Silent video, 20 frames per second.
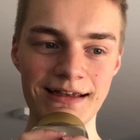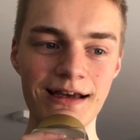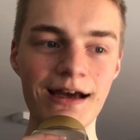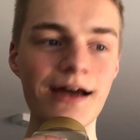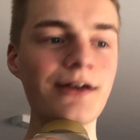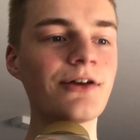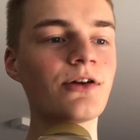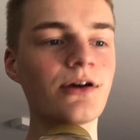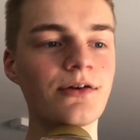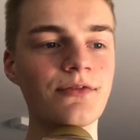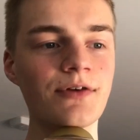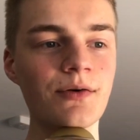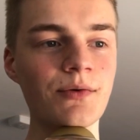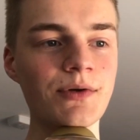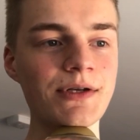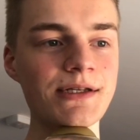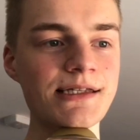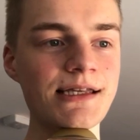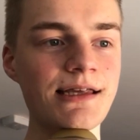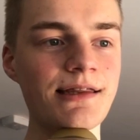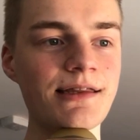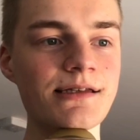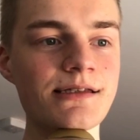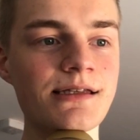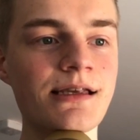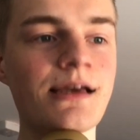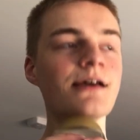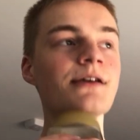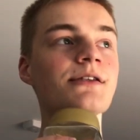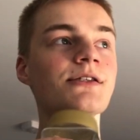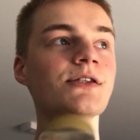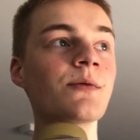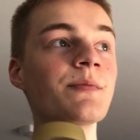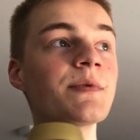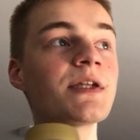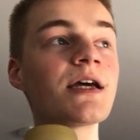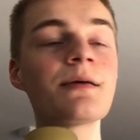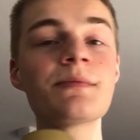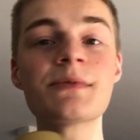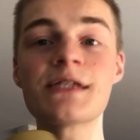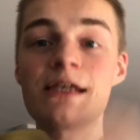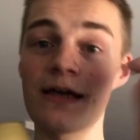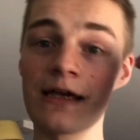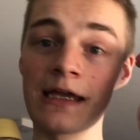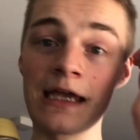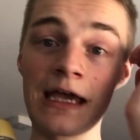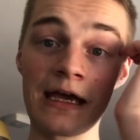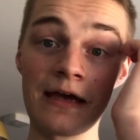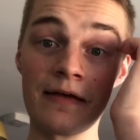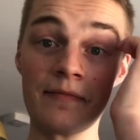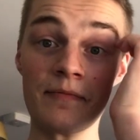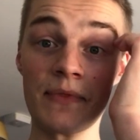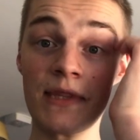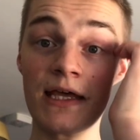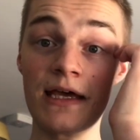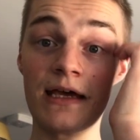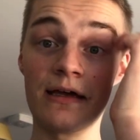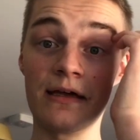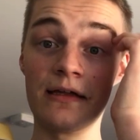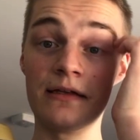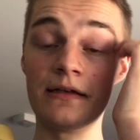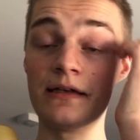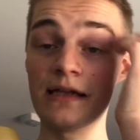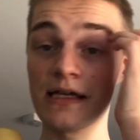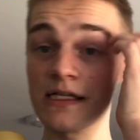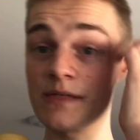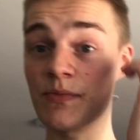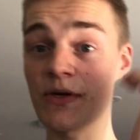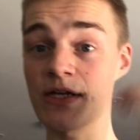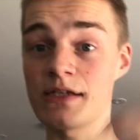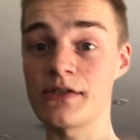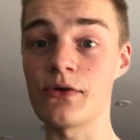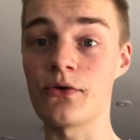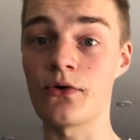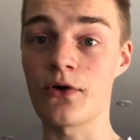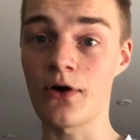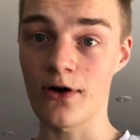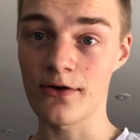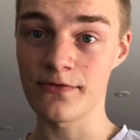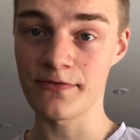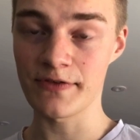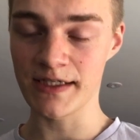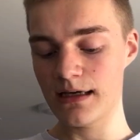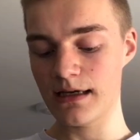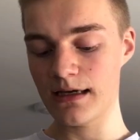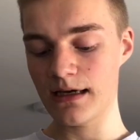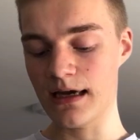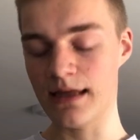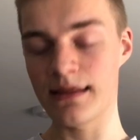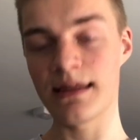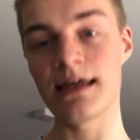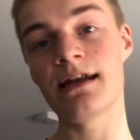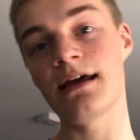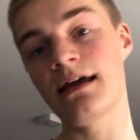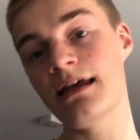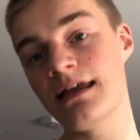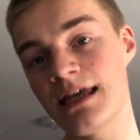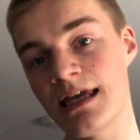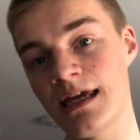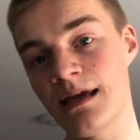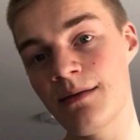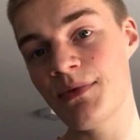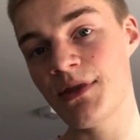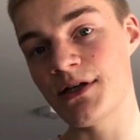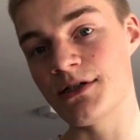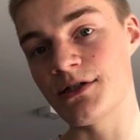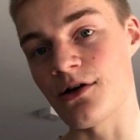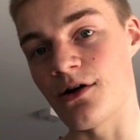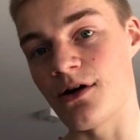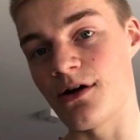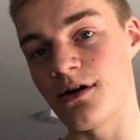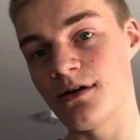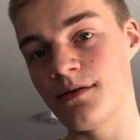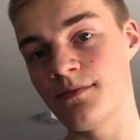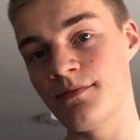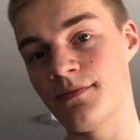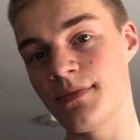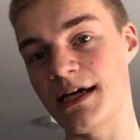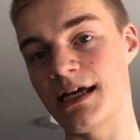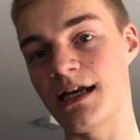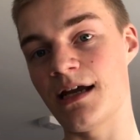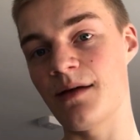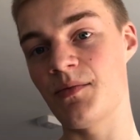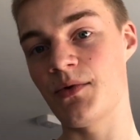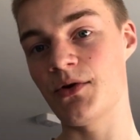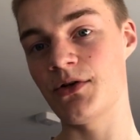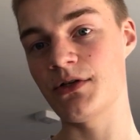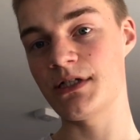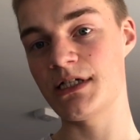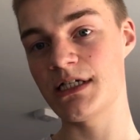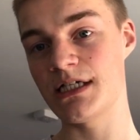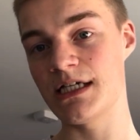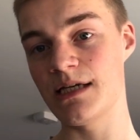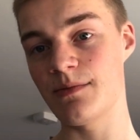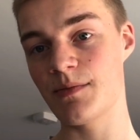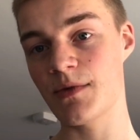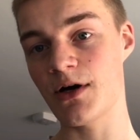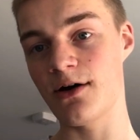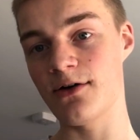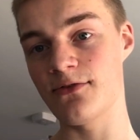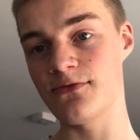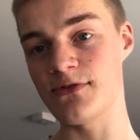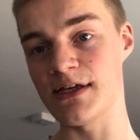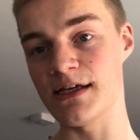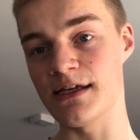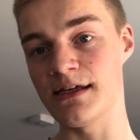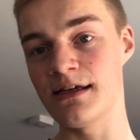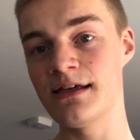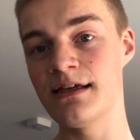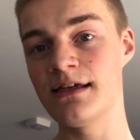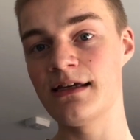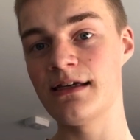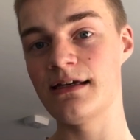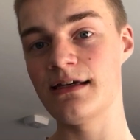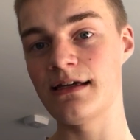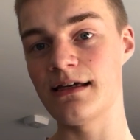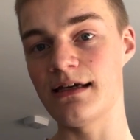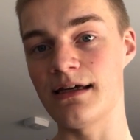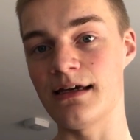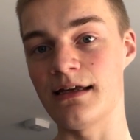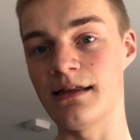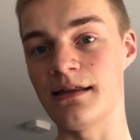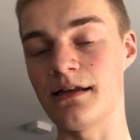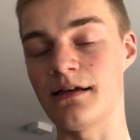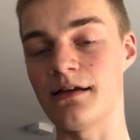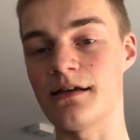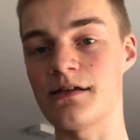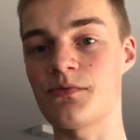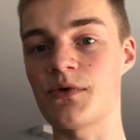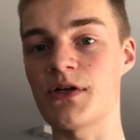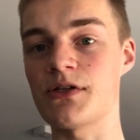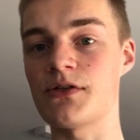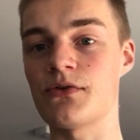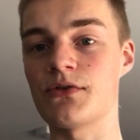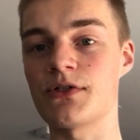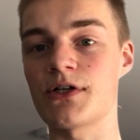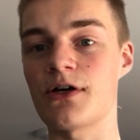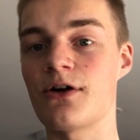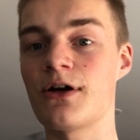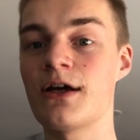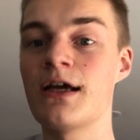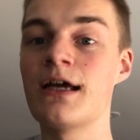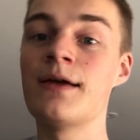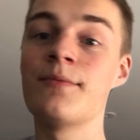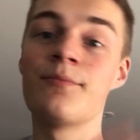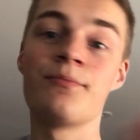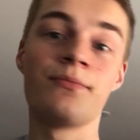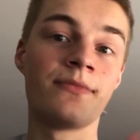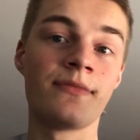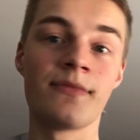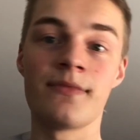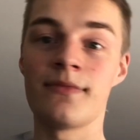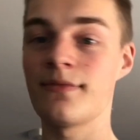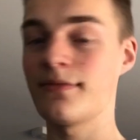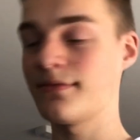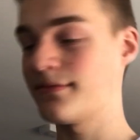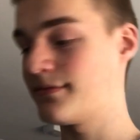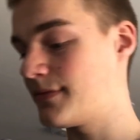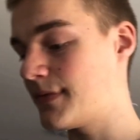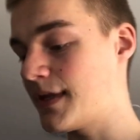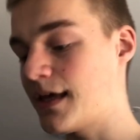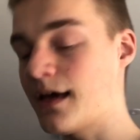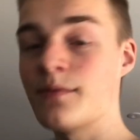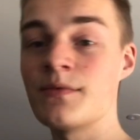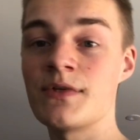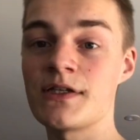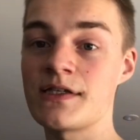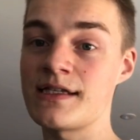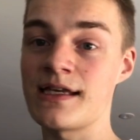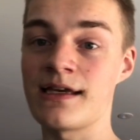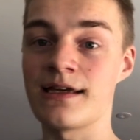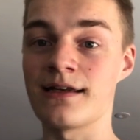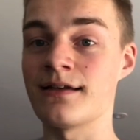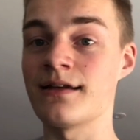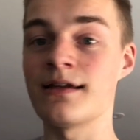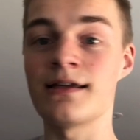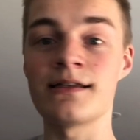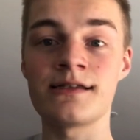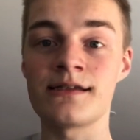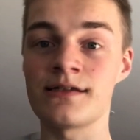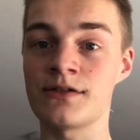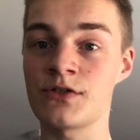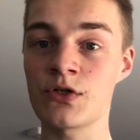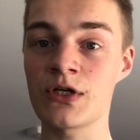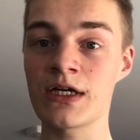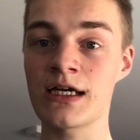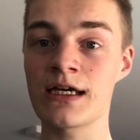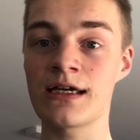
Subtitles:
I don't know if I want to say this. Sometimes I get the Nespresso coffee, and then I keep the jar, and I put cheap coffee in the Nespresso jar. I'm just saying, it's a trick.